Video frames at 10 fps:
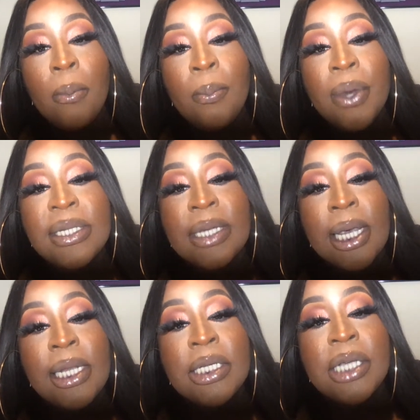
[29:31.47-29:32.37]
But
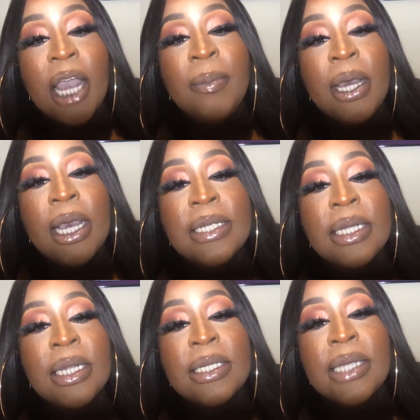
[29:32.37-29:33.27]
skinny shaming
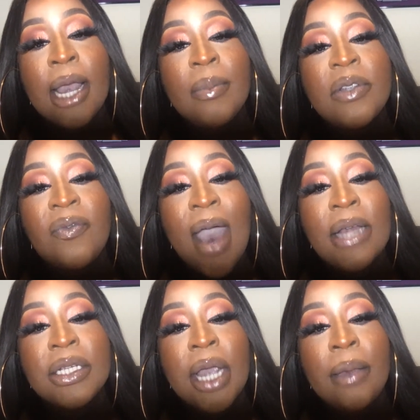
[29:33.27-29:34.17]
isn't the same as
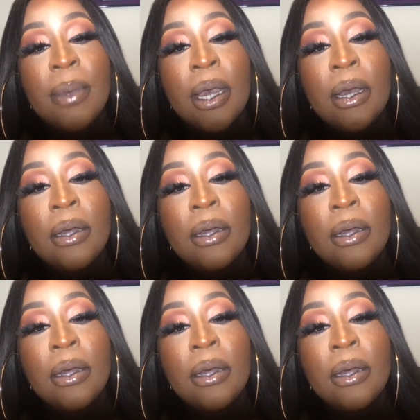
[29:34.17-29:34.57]
fat shaming.